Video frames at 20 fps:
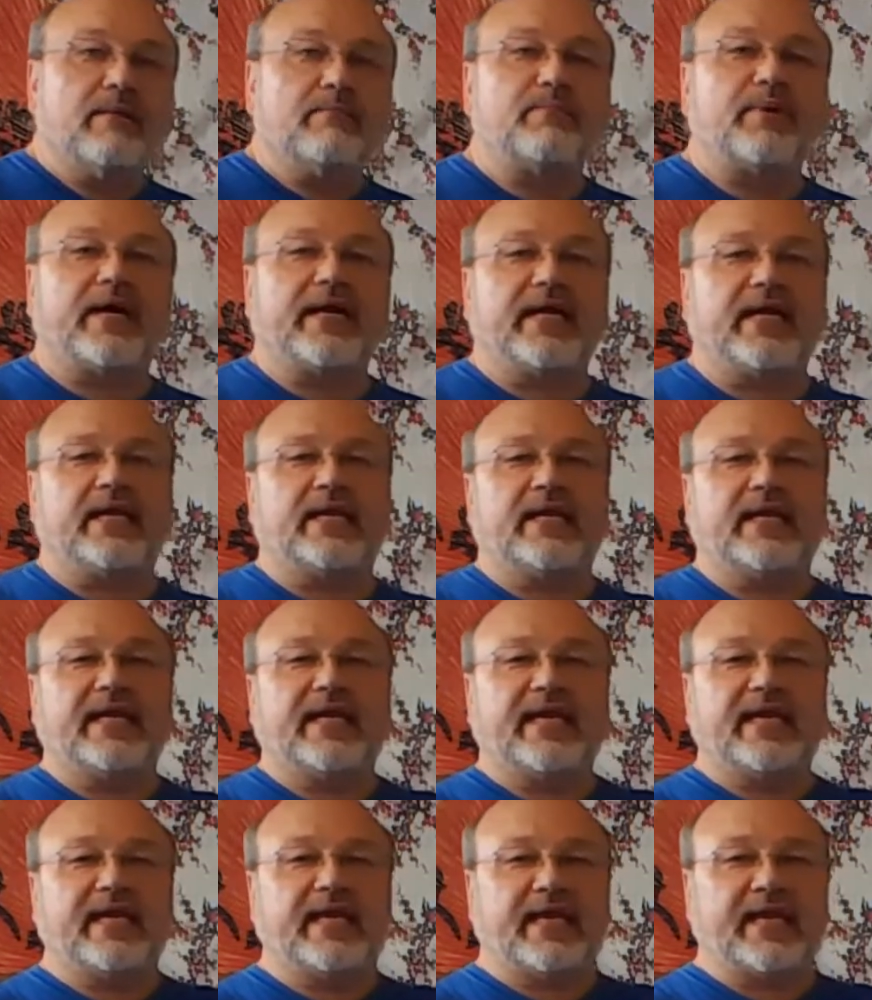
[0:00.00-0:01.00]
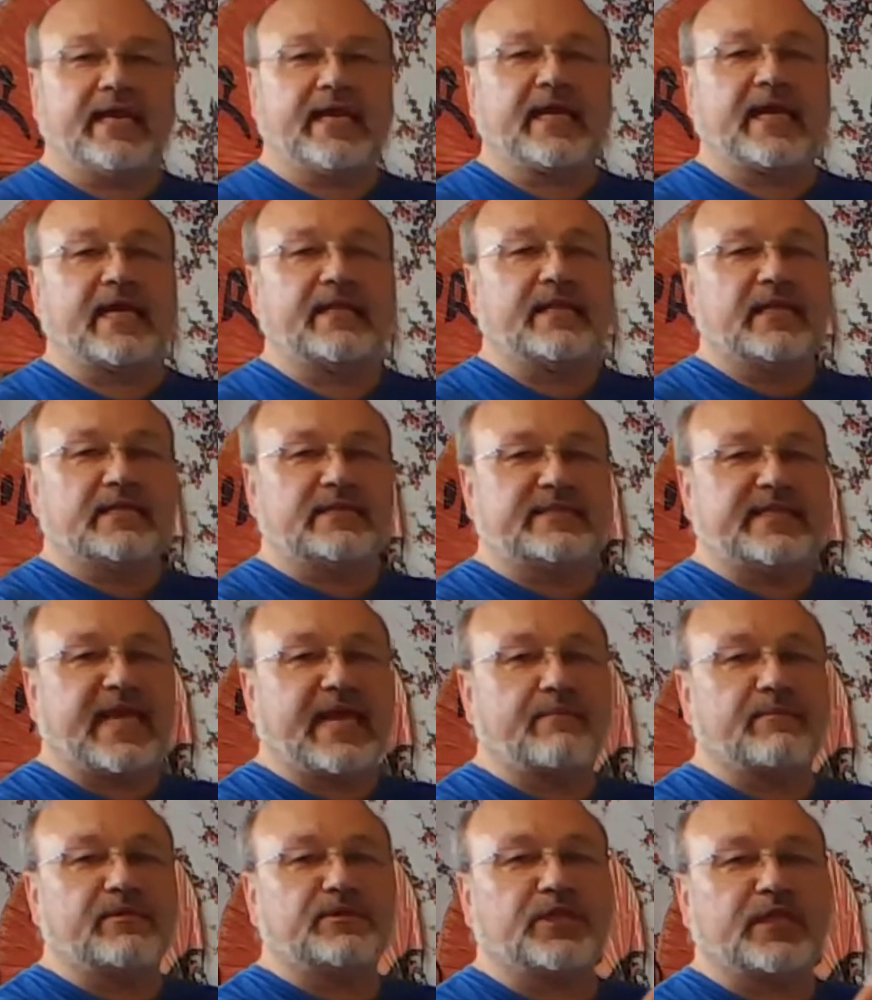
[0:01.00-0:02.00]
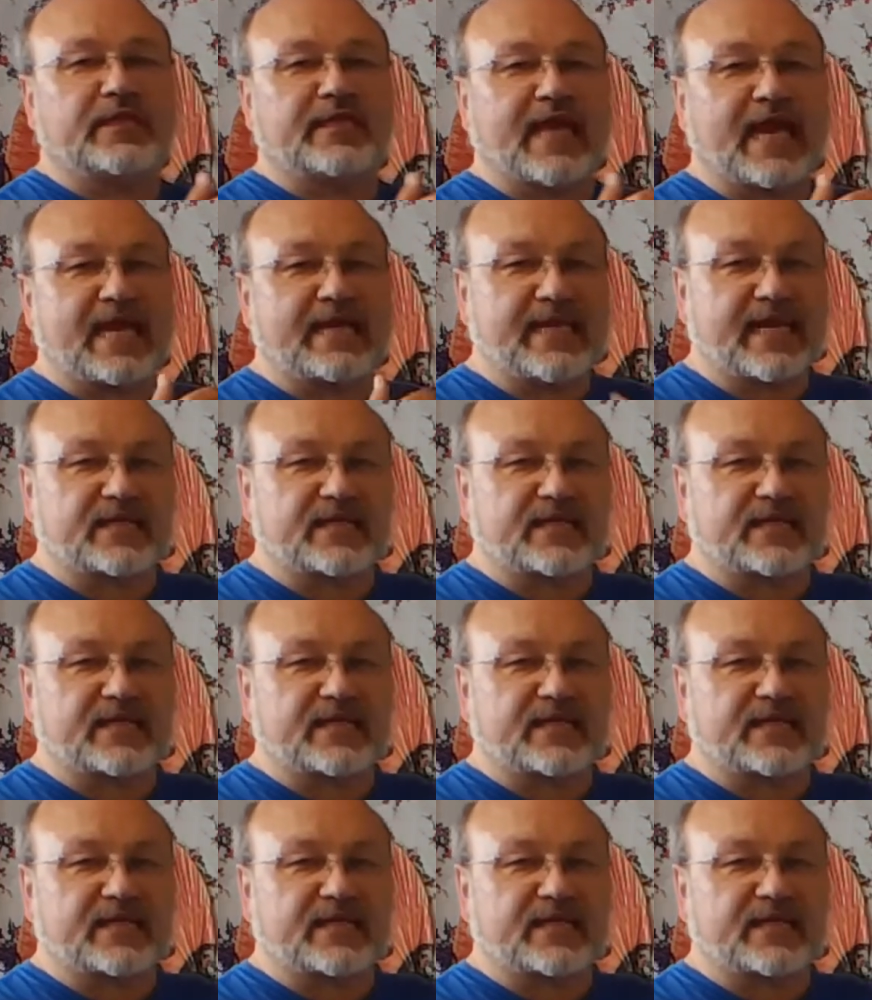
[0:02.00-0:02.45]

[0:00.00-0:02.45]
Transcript: but in hitting and then damaging that